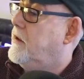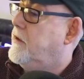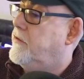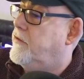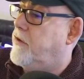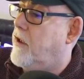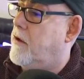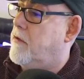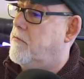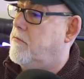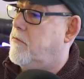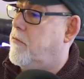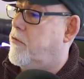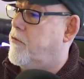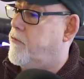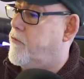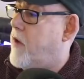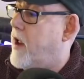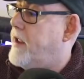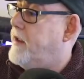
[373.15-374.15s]
So
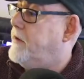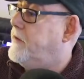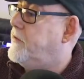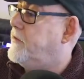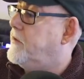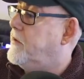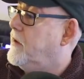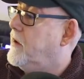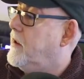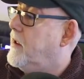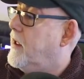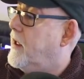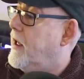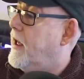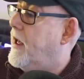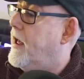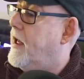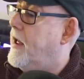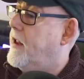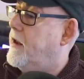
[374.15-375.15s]
great.
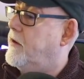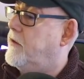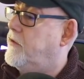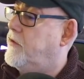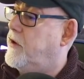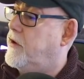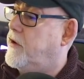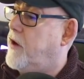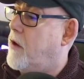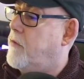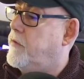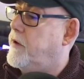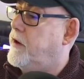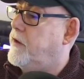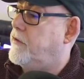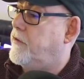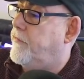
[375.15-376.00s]
And you don't need